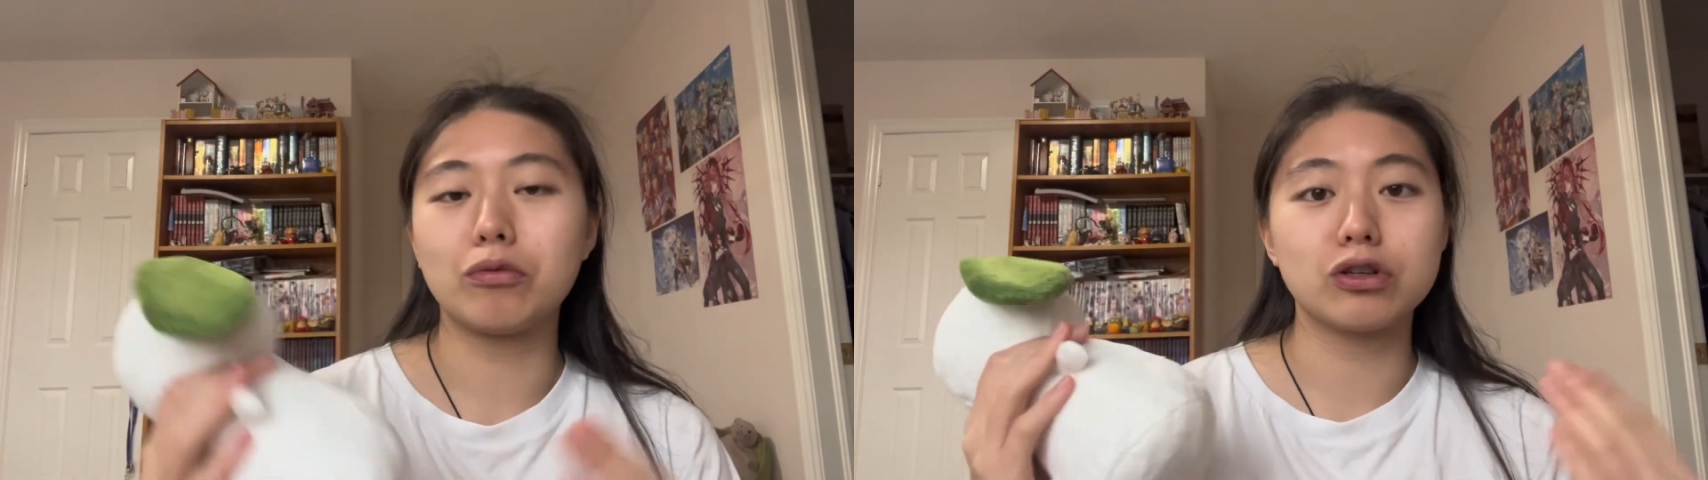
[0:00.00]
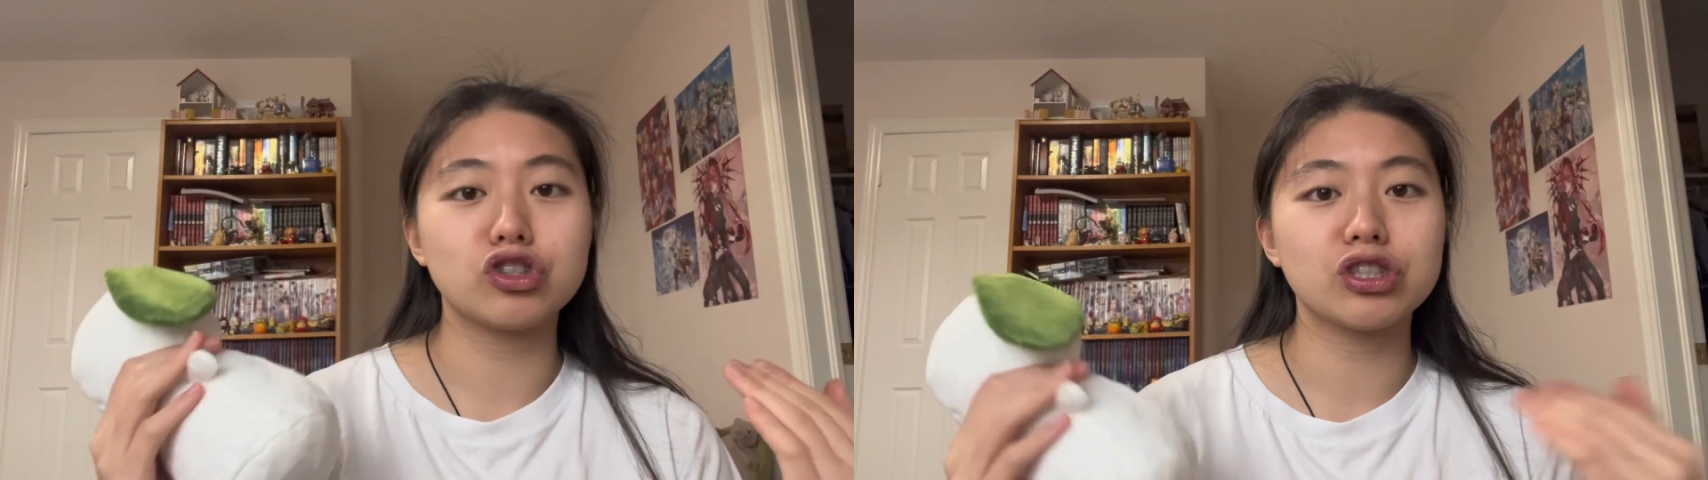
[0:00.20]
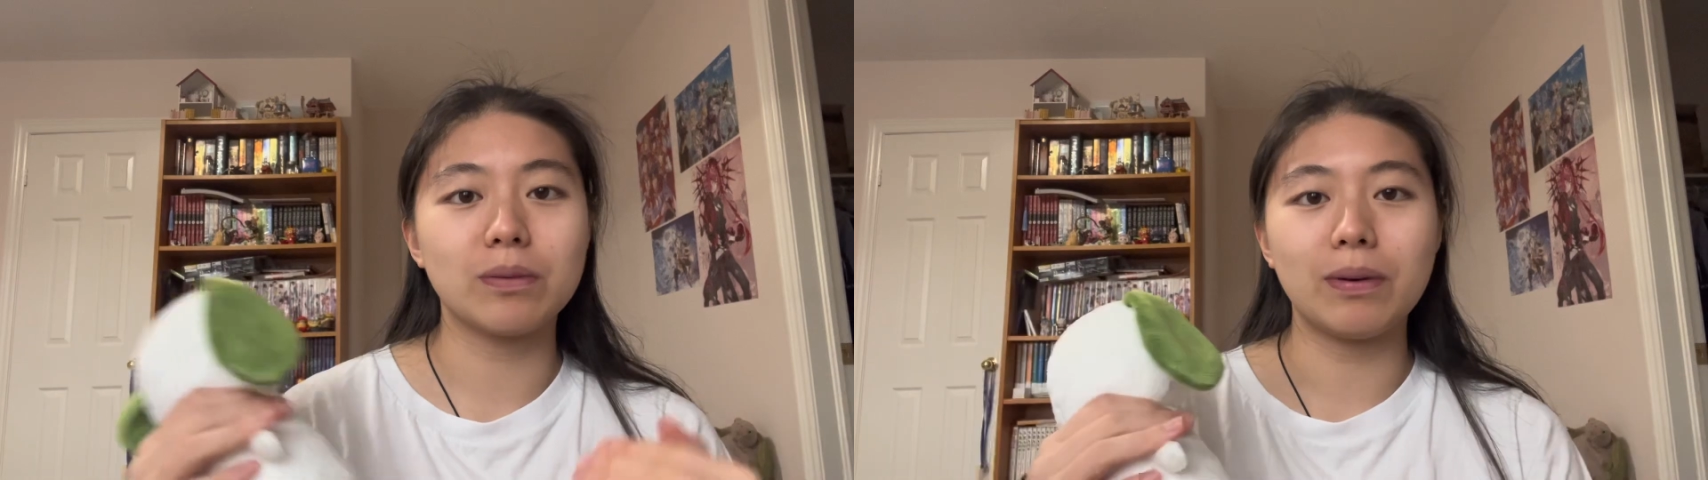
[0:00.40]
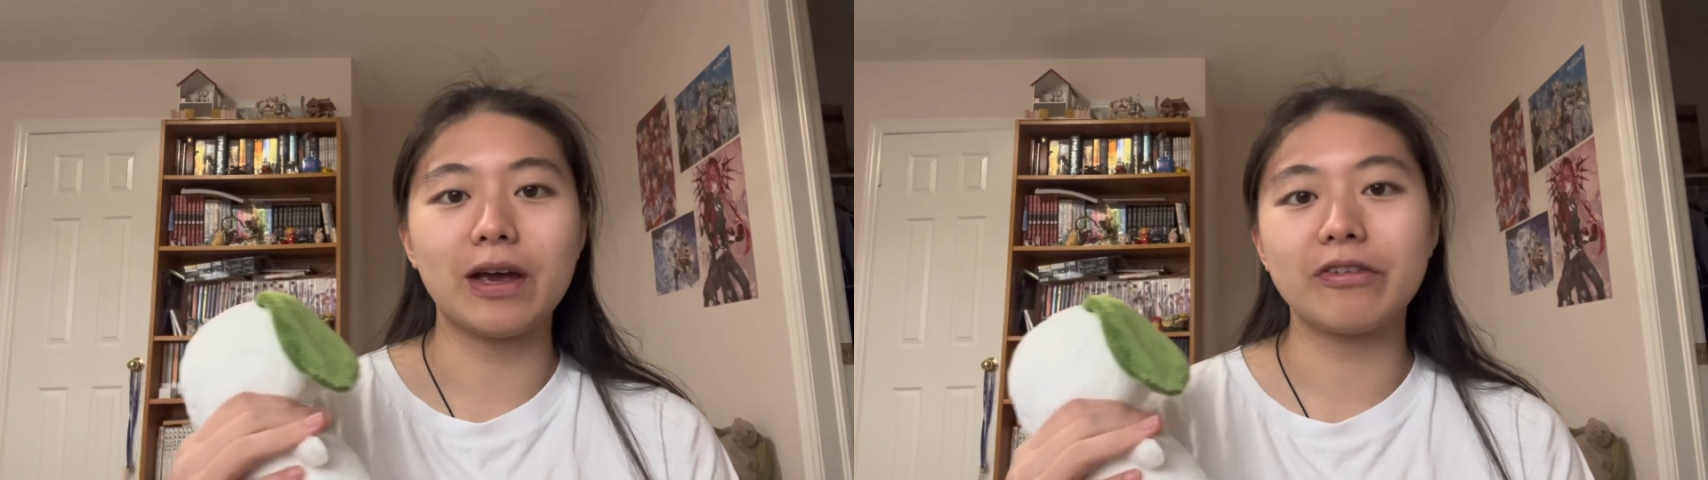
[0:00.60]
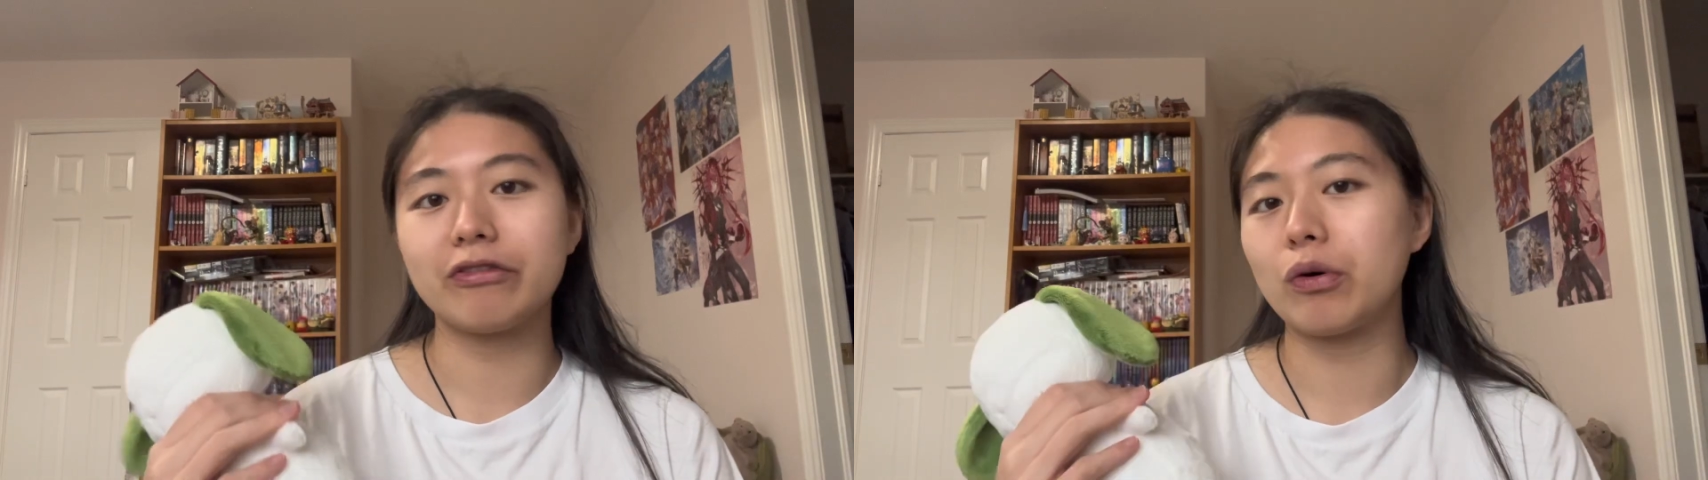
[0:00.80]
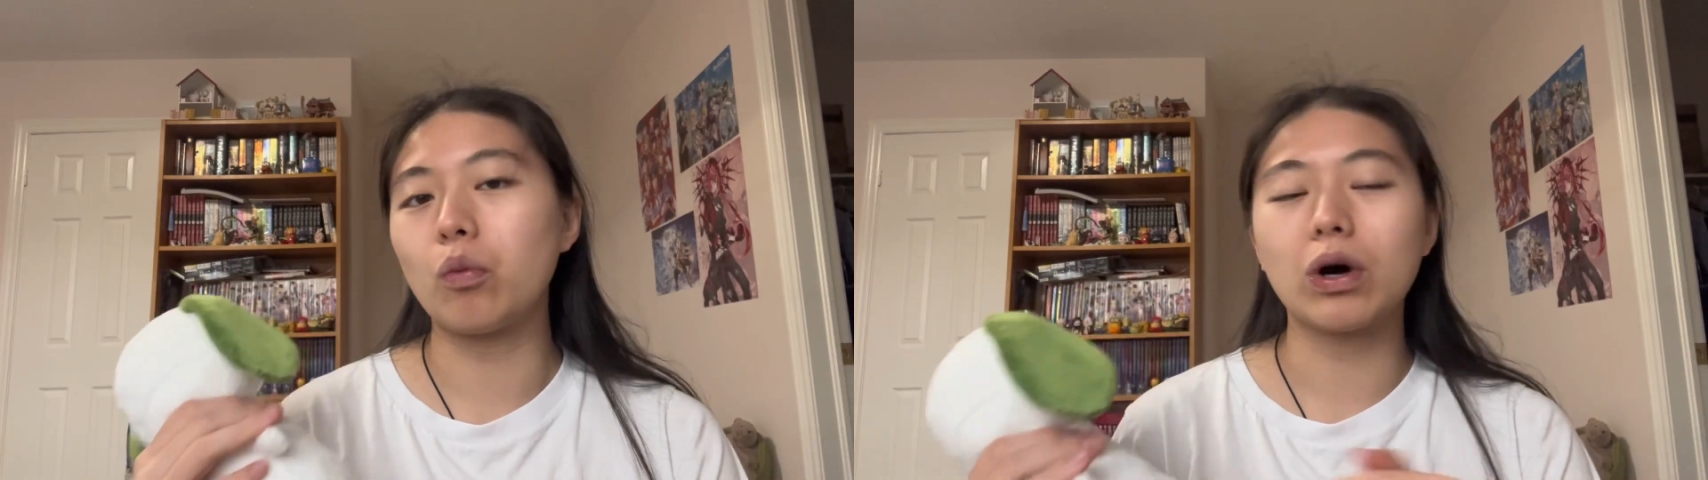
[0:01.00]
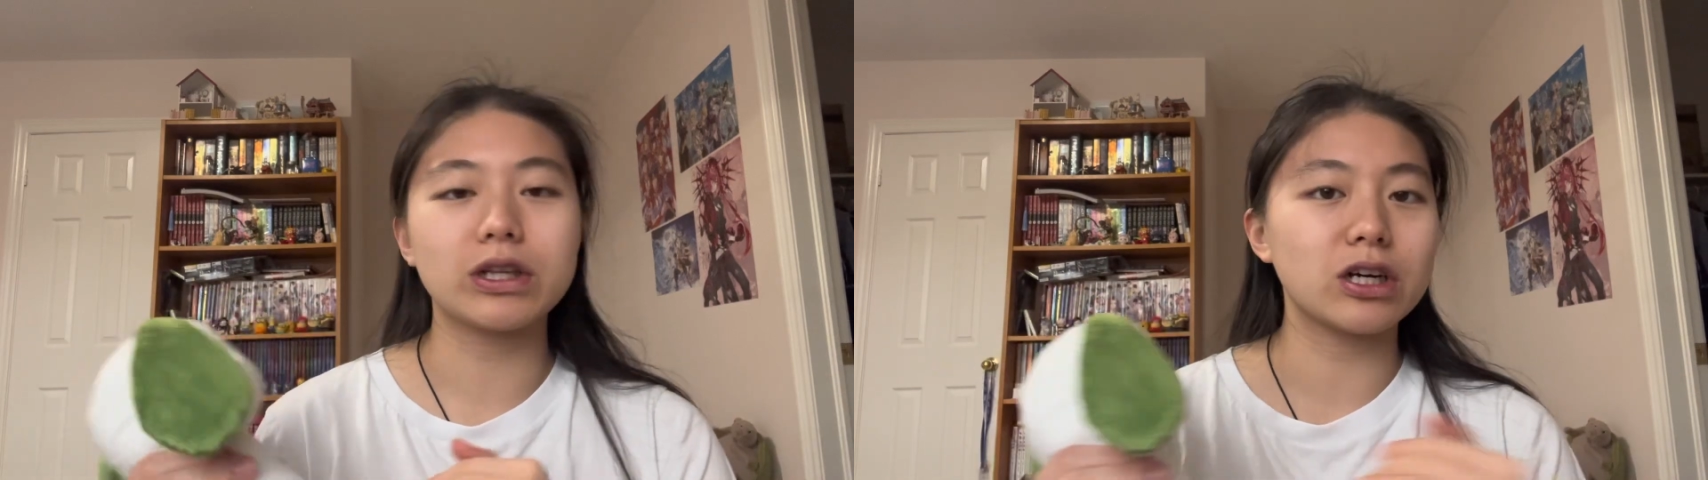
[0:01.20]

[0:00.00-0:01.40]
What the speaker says: we're shipping from one